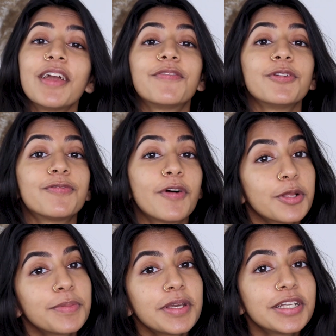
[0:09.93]
If you
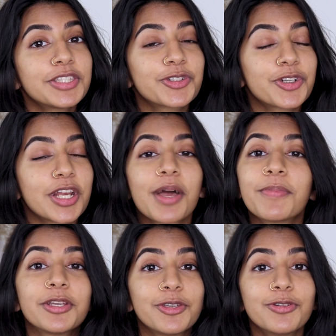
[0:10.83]
follow me on
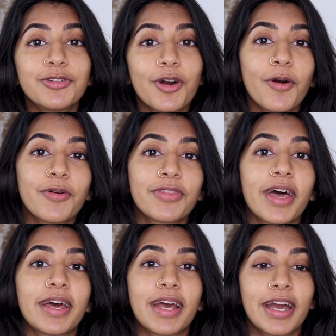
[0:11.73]
Instagram, you know
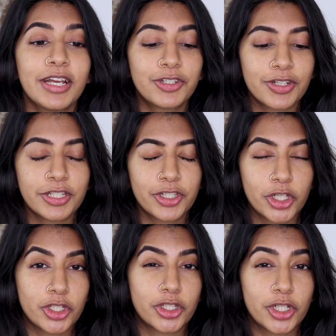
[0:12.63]
that I drink
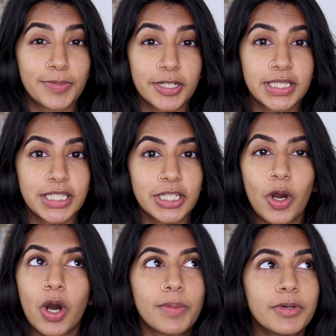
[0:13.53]
ginger turmeric
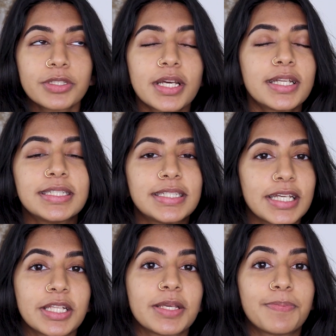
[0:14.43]
tea almost on a
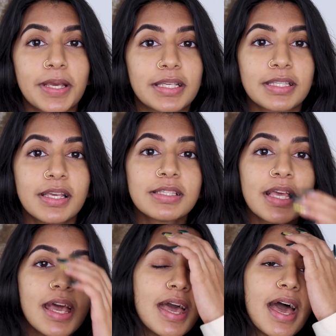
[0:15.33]
daily basis,
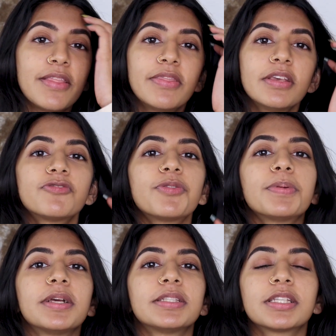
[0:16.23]
and this
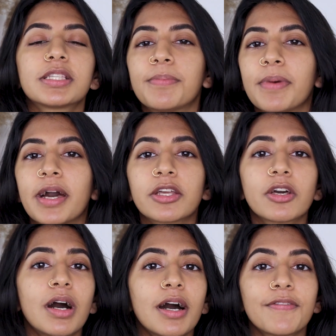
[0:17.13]
replaces my
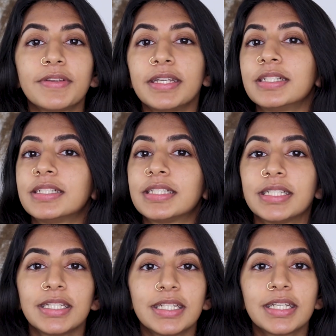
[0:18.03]
coffee,
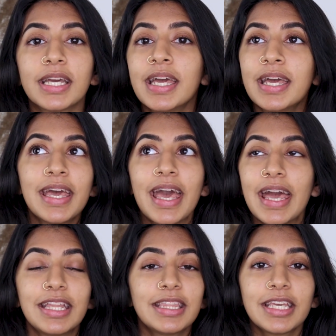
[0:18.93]
tea,
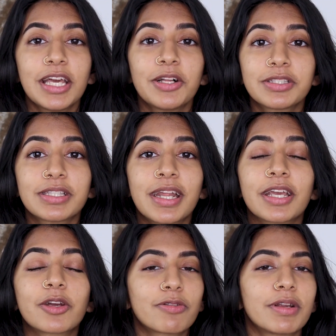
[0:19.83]
anything else that
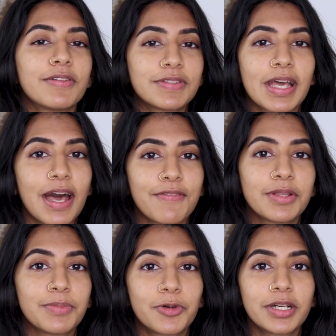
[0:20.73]
I crave to have
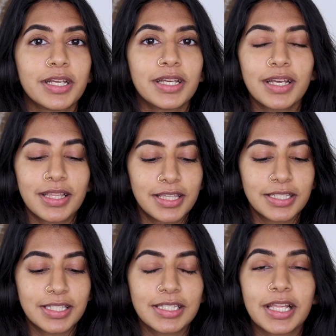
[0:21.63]
in the morning.
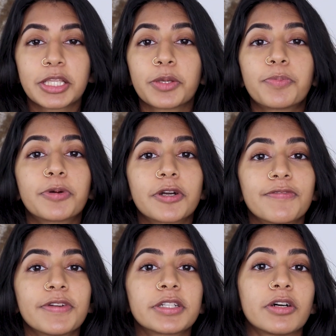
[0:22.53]
This is like the
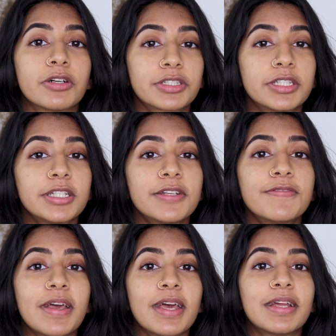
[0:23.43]
perfect alternative,
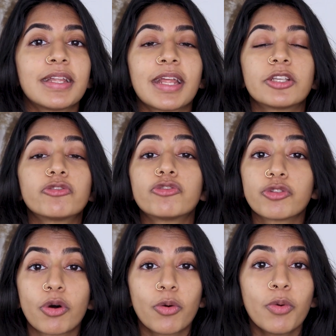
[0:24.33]
and it has
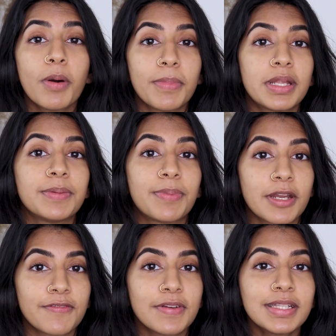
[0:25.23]
so many
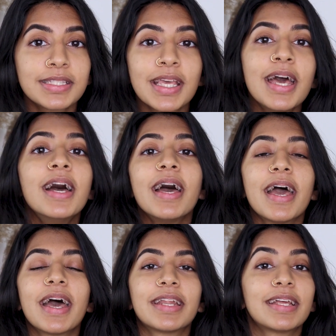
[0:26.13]
benefits.
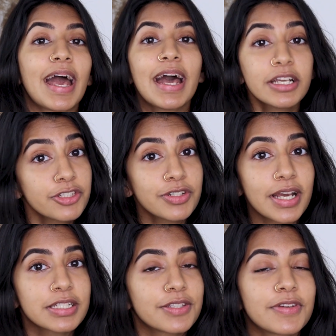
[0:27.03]
And I'd asked you
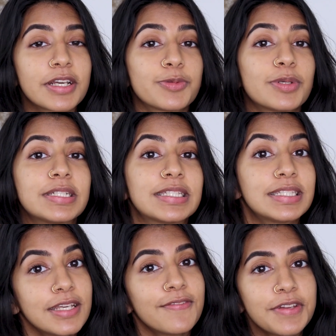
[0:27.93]
guys if you guys wanted to
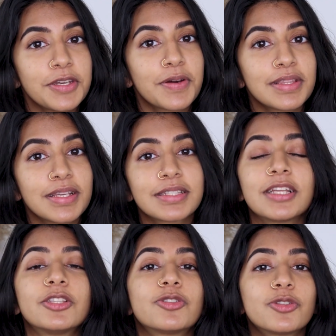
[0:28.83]
see a video on this,
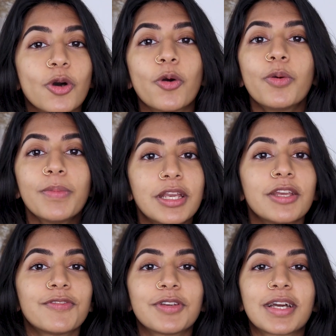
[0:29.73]
and so
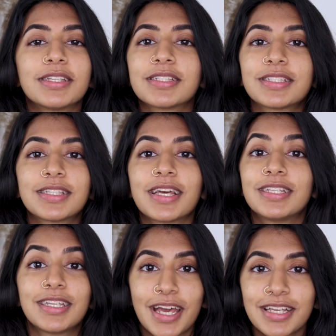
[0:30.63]
many of you guys
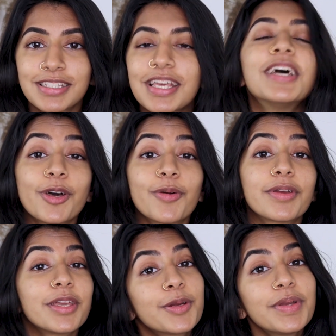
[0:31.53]
said yes. So
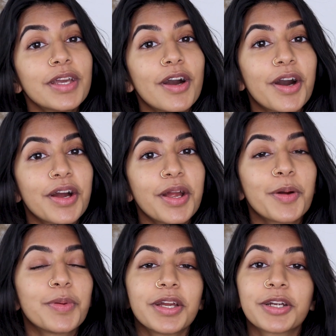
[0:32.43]
here we
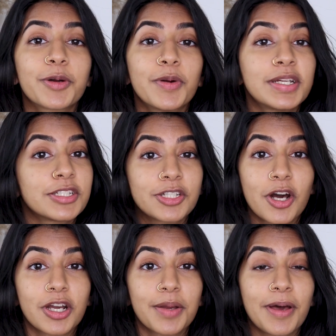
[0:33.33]
are. We are going to
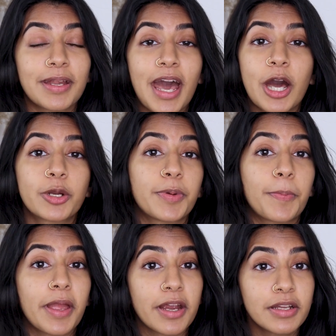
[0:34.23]
talk about how to
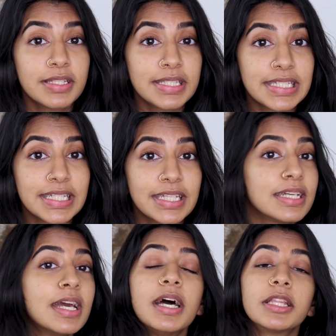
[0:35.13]
prepare this
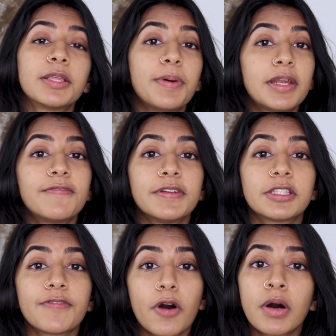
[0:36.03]
tea, the
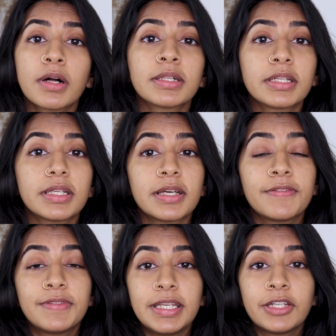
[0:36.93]
benefits of all
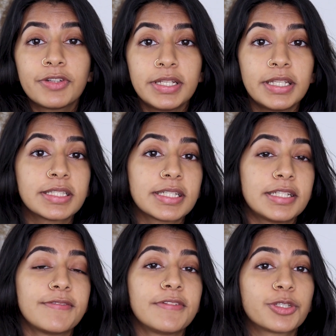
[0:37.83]
of the ingredients
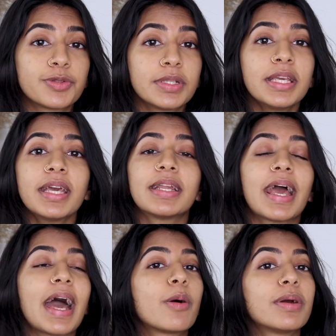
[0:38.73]
individually, and
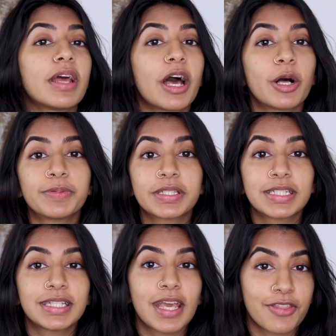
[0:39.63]
how it helps
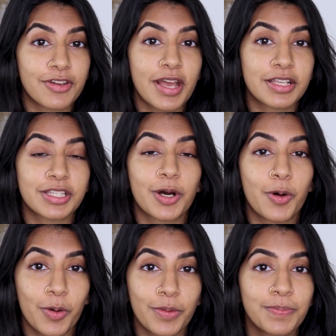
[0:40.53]
together as a
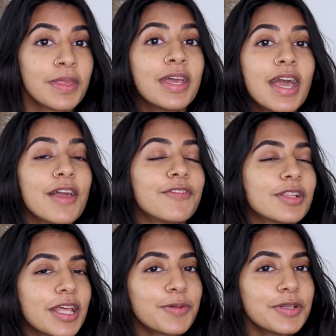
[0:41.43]
whole. If
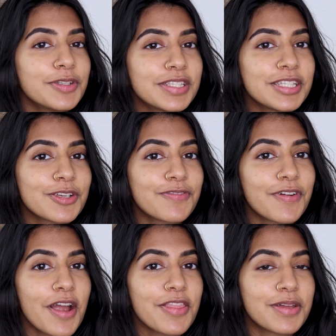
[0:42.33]
you like what you see so
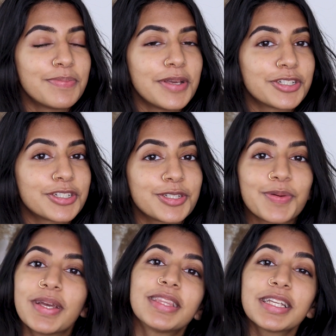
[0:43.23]
far, then make sure
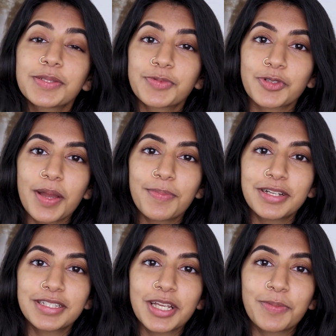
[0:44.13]
to hit that subscribe
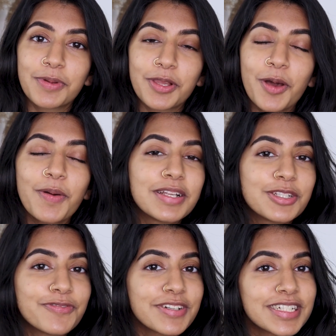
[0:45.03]
button down below, and
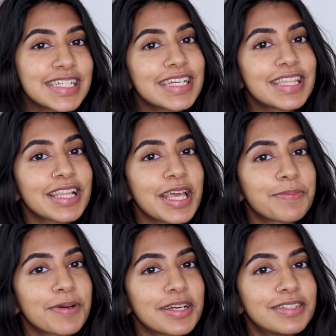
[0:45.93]
don't forget to hit the
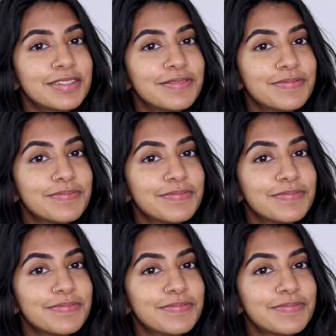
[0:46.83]
like button.